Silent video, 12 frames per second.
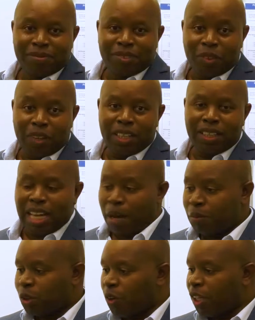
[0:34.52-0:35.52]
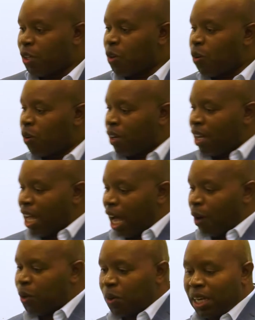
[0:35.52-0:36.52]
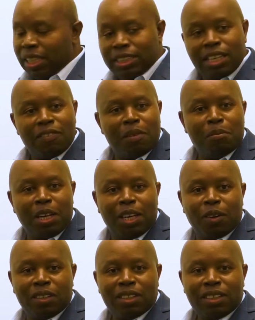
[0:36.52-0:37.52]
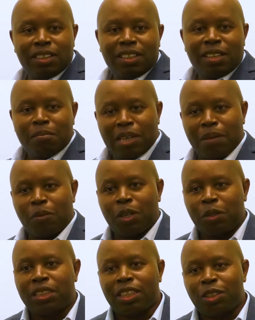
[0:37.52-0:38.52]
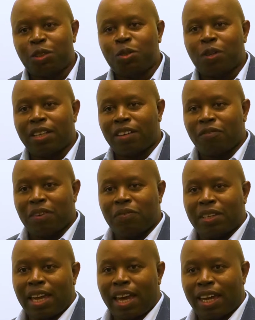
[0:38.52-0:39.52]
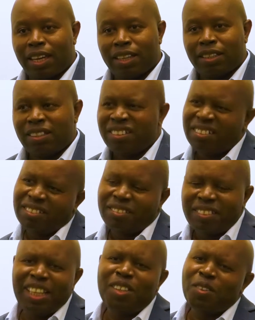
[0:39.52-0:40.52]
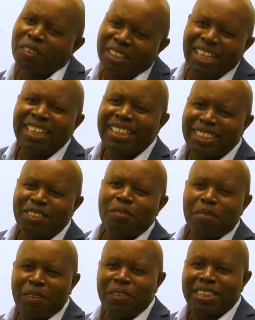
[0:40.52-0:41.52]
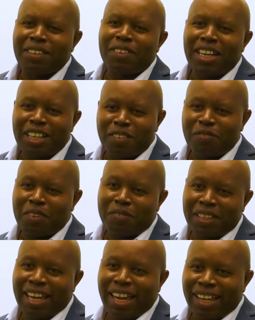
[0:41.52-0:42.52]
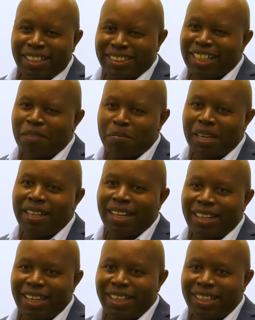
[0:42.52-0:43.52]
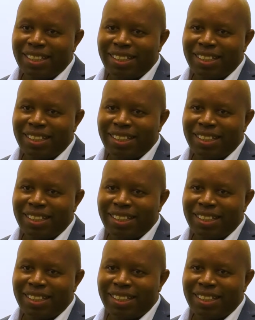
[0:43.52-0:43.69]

All right, I'm showing you how you can save $1 million, but I'm going to charge you $250K. Then you'll at least remain with $750K. Is that a bad idea?